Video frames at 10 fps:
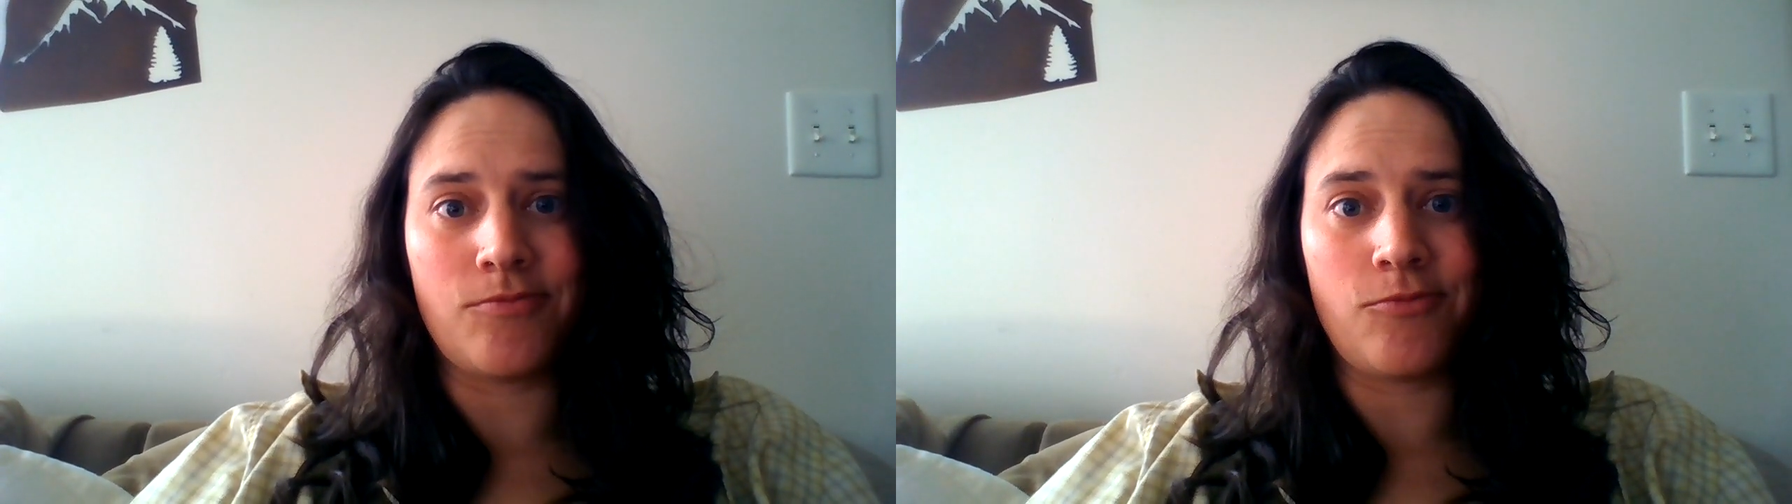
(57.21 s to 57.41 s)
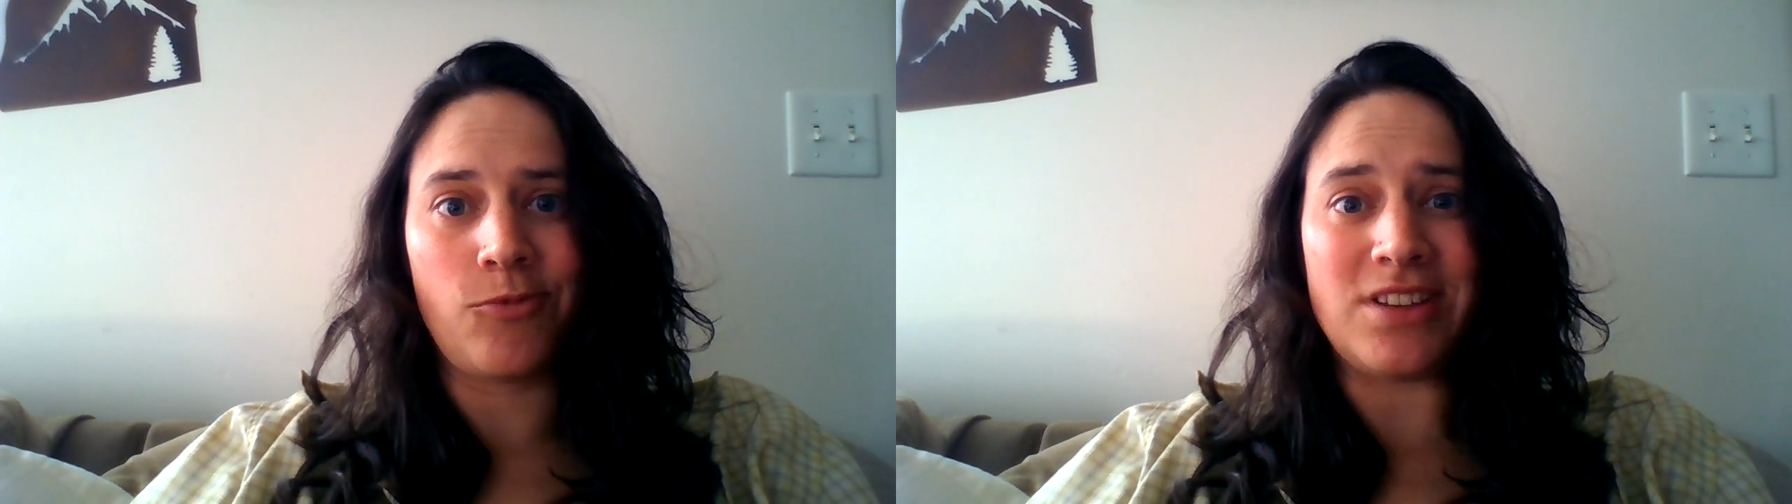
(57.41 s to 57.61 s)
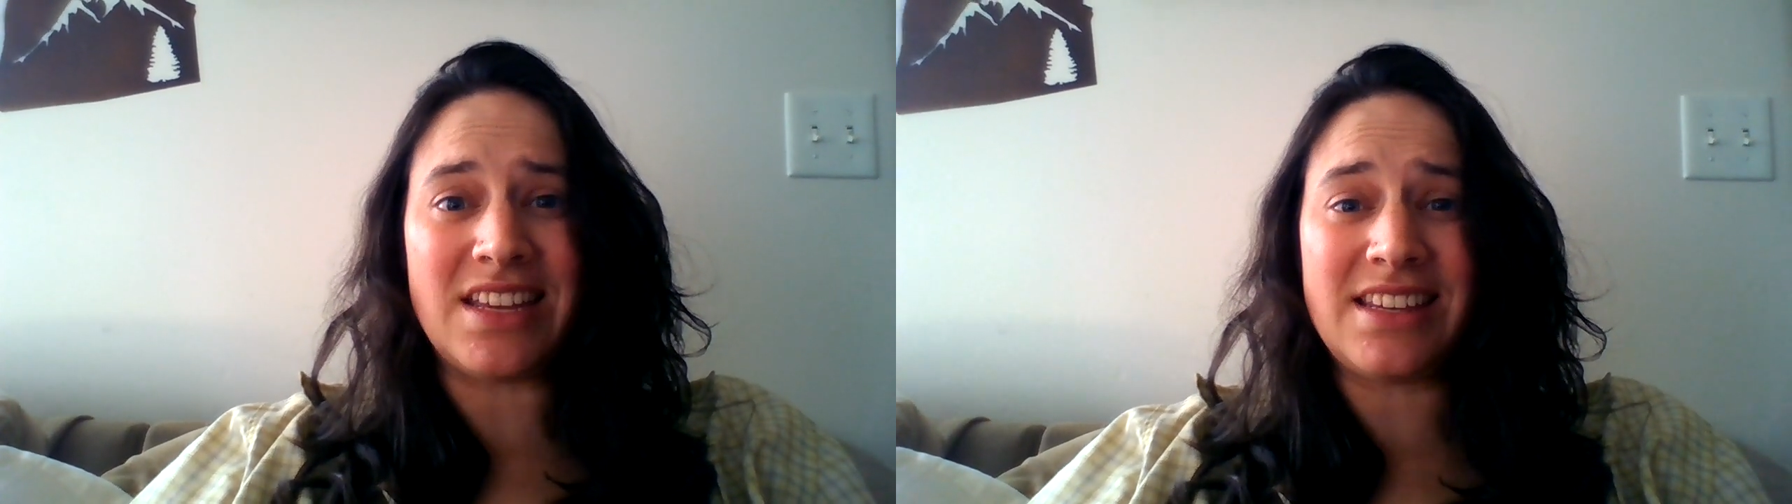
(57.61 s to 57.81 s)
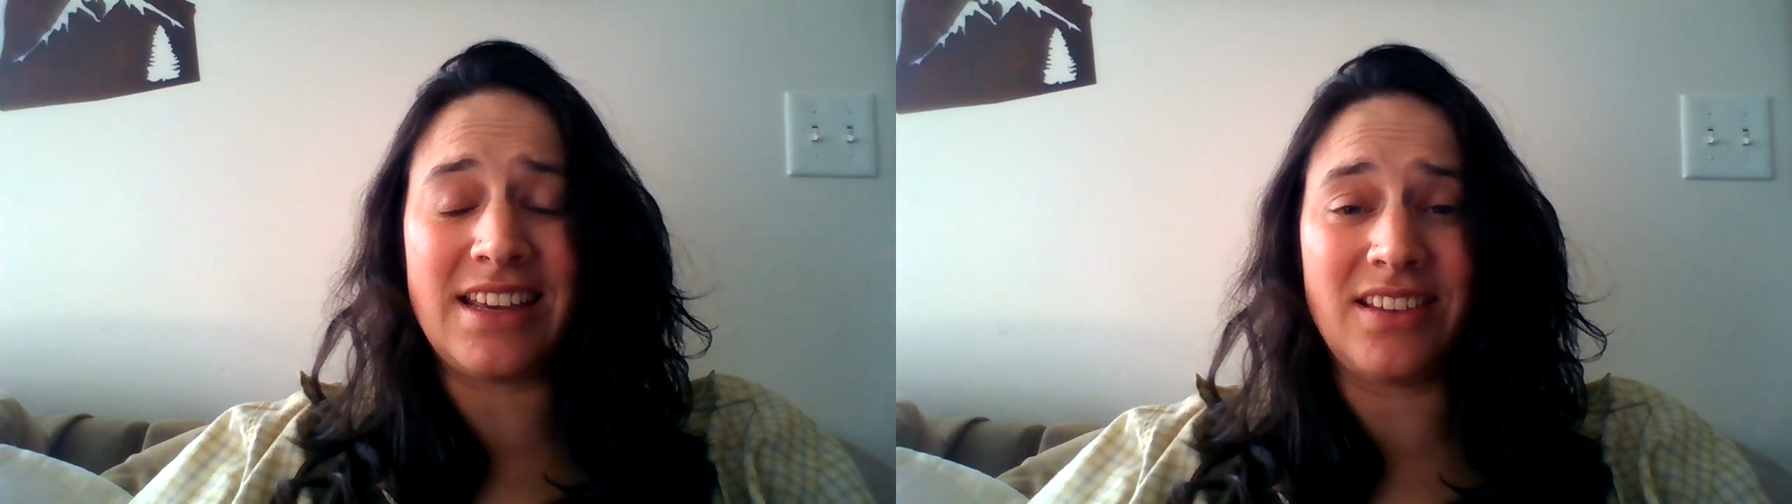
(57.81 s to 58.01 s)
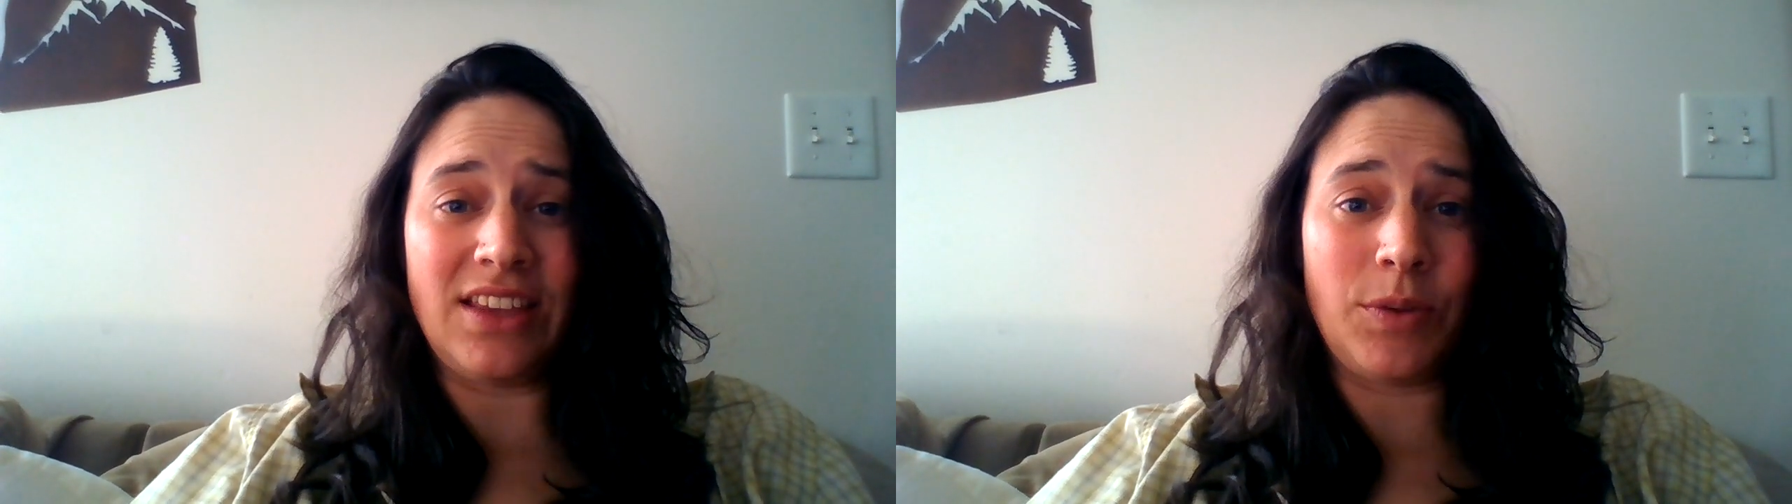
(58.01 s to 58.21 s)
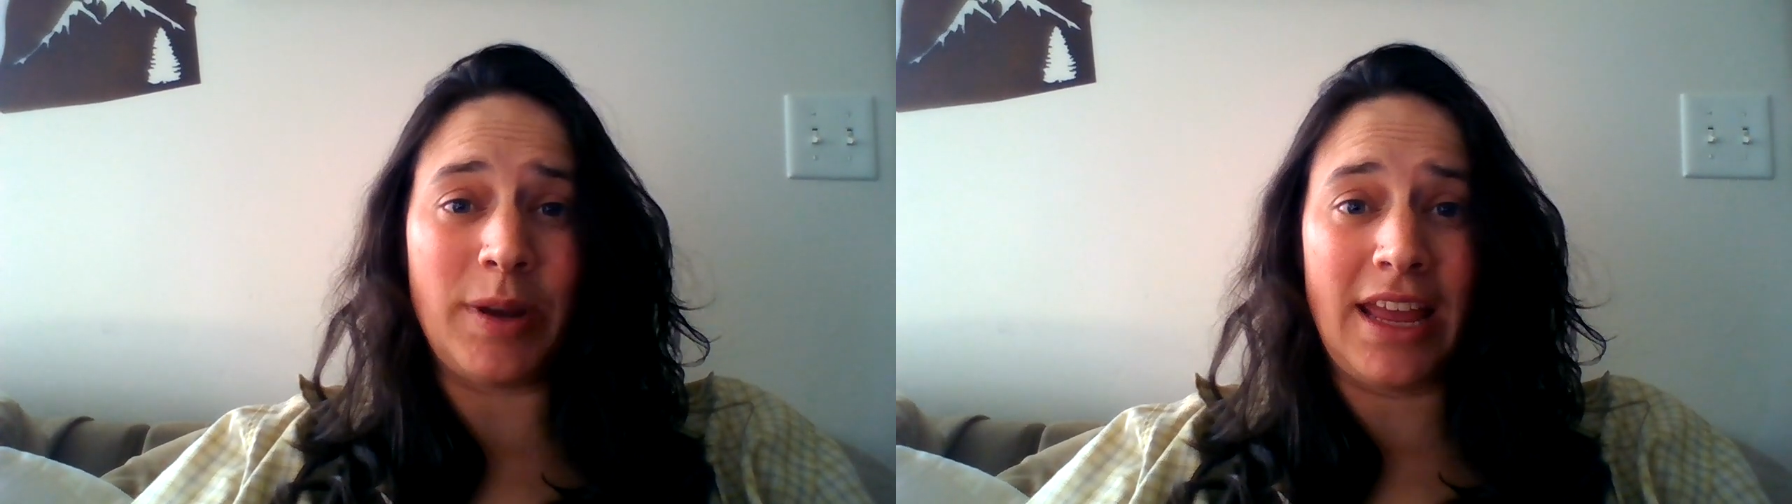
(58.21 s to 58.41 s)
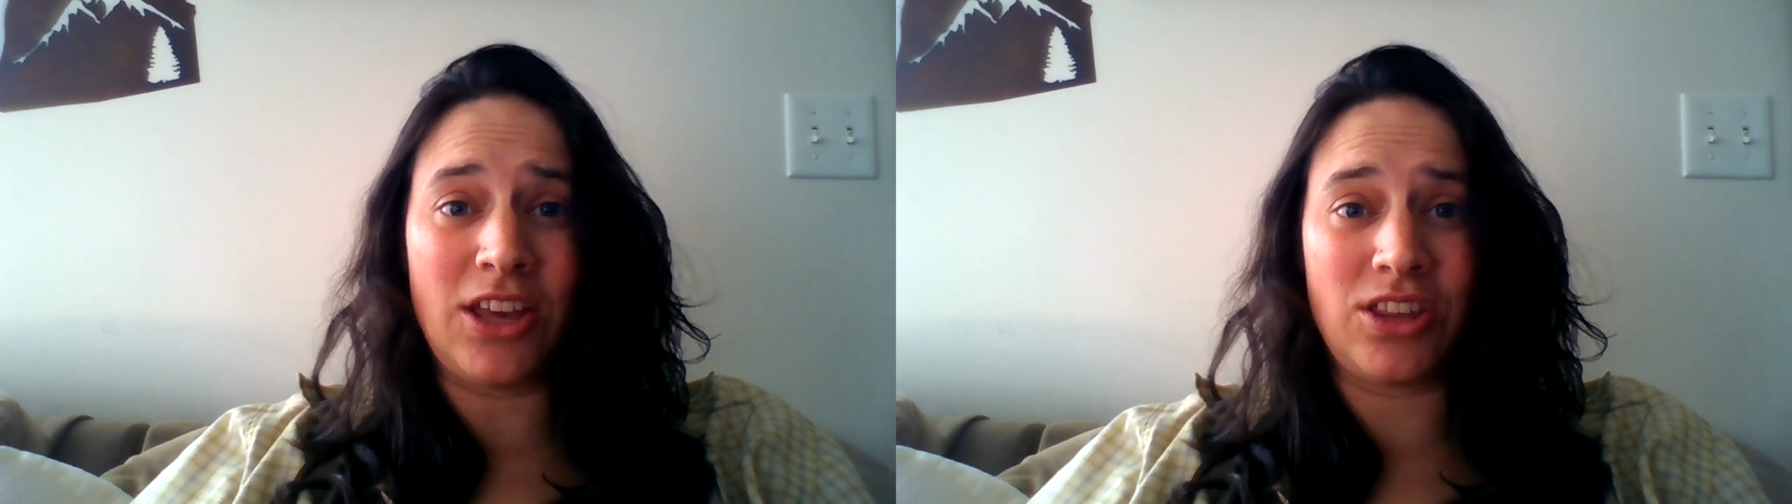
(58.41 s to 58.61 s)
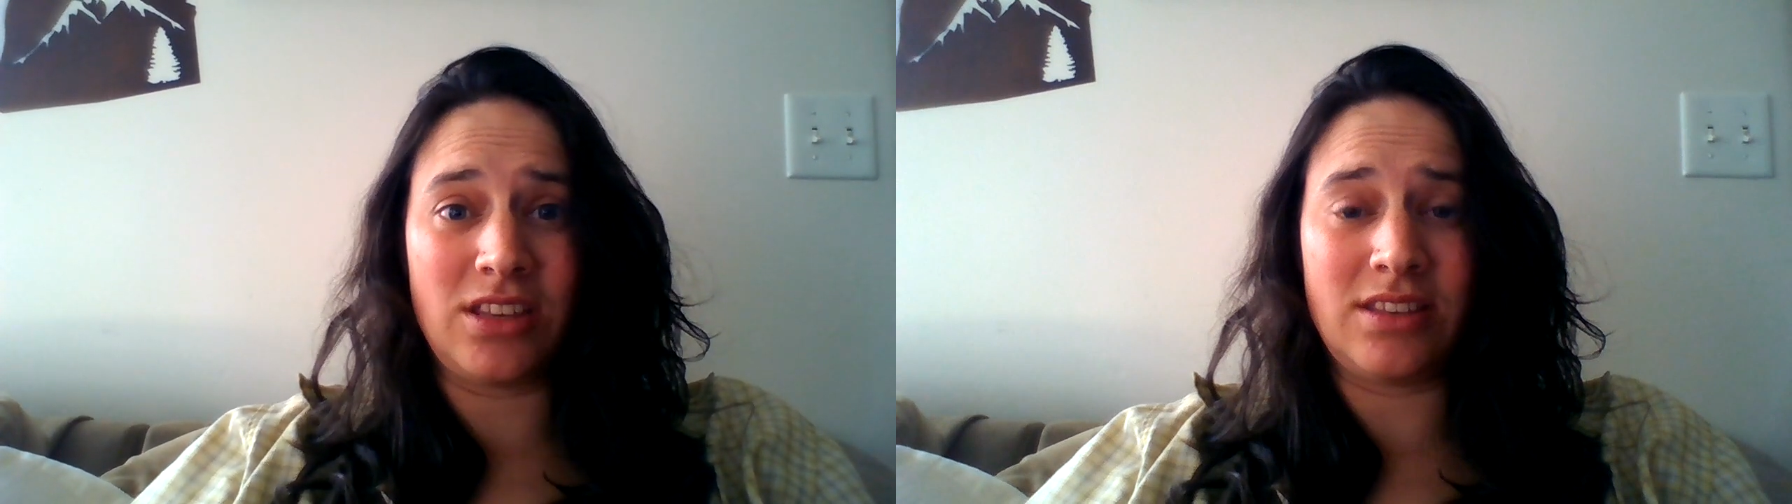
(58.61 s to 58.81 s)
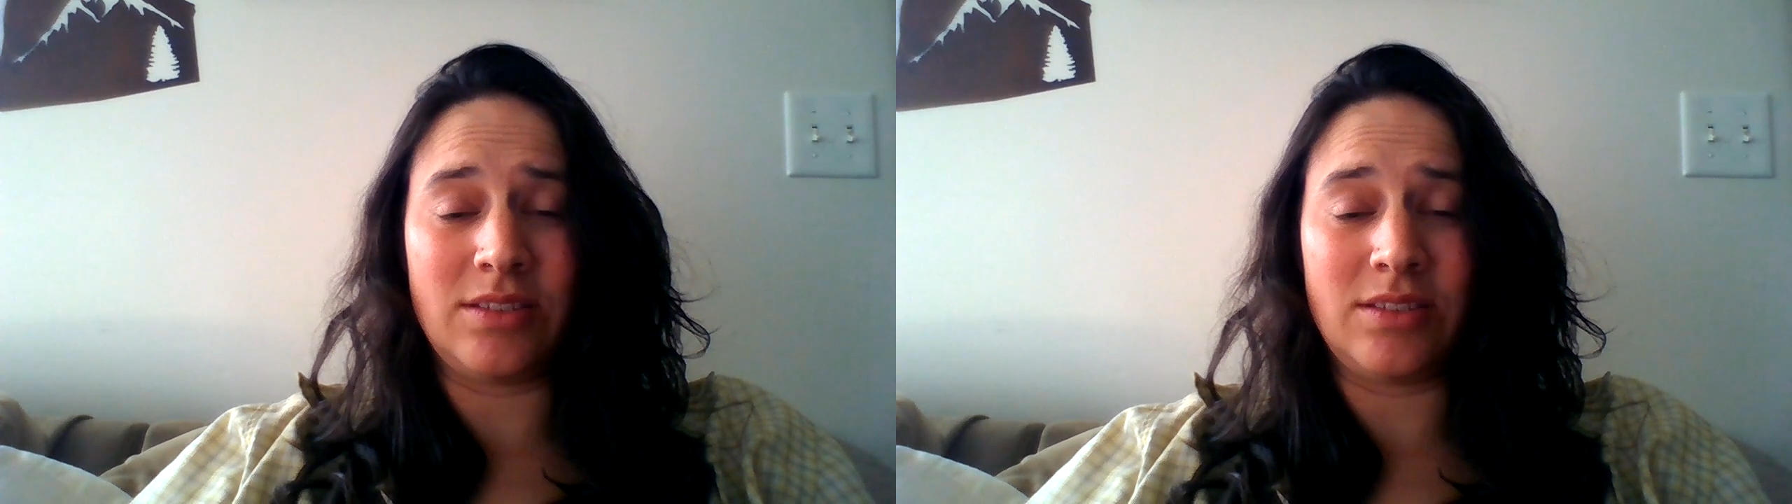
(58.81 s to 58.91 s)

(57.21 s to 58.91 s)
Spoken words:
we tend to get a little bit anxious,